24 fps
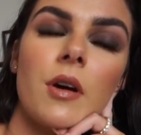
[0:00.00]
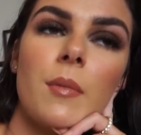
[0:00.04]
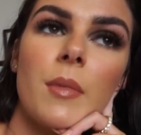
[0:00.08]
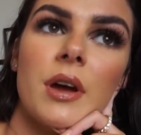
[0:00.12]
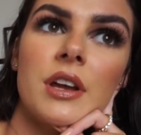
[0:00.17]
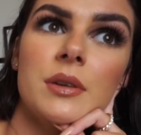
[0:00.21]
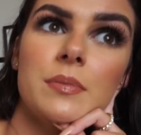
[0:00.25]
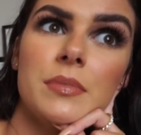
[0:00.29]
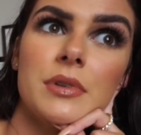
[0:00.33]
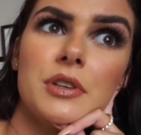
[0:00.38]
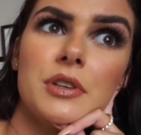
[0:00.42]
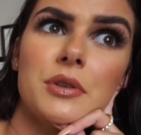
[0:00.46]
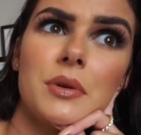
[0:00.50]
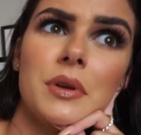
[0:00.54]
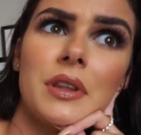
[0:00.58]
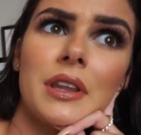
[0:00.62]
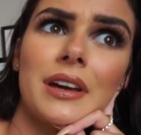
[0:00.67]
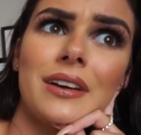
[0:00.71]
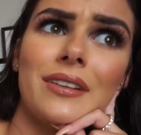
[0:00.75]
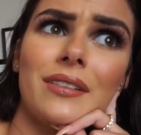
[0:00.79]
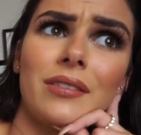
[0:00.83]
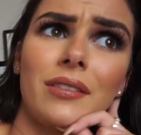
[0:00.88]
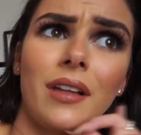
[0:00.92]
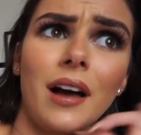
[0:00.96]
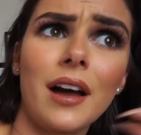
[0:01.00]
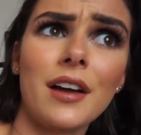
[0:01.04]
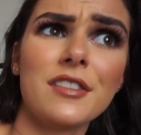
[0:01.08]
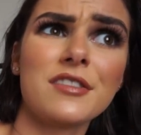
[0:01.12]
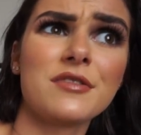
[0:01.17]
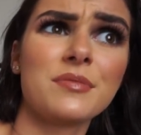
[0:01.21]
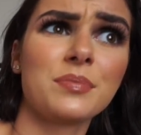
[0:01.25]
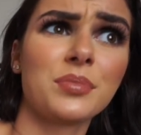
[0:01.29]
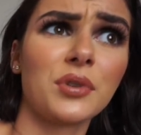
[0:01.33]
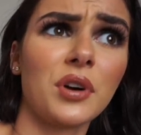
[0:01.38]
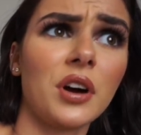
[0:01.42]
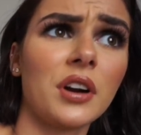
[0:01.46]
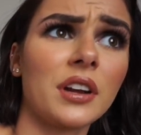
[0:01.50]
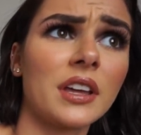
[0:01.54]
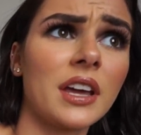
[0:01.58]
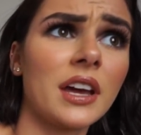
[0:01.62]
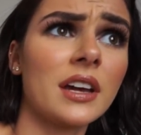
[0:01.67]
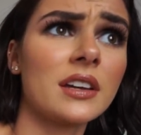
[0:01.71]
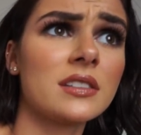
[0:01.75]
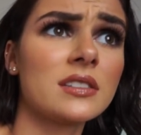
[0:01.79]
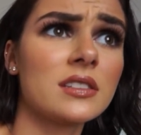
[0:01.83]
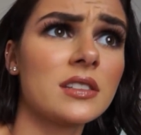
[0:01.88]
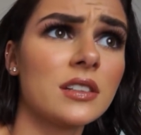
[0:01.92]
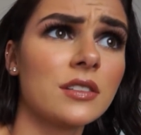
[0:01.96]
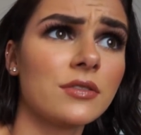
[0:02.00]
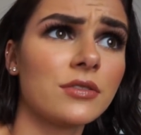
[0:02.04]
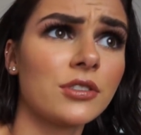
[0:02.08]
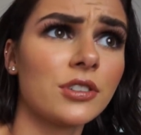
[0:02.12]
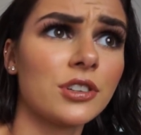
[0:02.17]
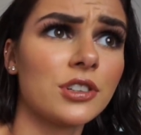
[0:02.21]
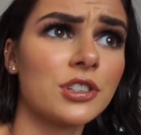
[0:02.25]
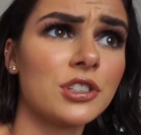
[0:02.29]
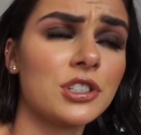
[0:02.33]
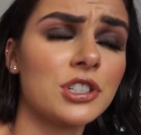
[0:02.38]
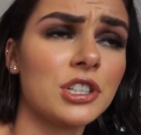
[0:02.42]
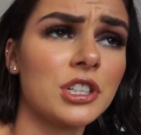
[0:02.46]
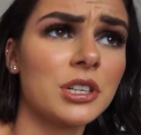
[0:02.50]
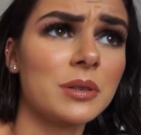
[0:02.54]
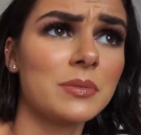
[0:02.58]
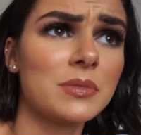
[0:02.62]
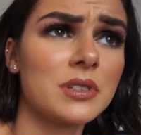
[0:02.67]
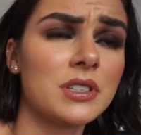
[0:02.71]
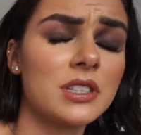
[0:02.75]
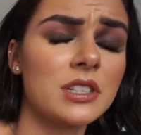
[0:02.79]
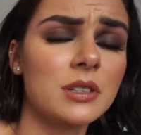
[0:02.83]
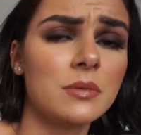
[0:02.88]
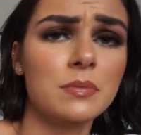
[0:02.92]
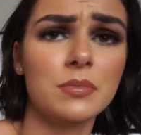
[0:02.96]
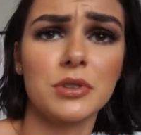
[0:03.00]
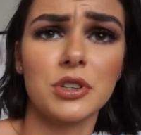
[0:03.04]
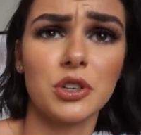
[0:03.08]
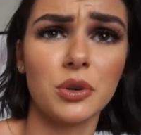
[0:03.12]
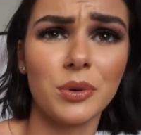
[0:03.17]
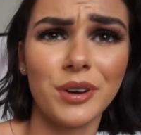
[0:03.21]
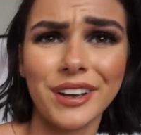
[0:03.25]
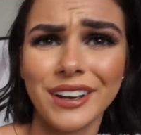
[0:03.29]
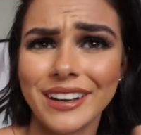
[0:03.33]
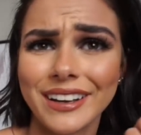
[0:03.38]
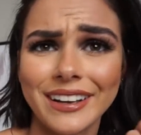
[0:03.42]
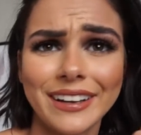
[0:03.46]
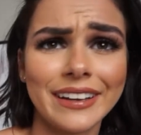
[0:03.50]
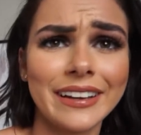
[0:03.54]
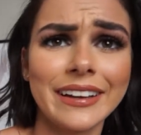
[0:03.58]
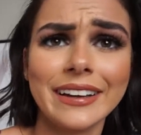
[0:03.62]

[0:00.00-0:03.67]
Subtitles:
I might be doing like a live broadcasting for GMC Buick.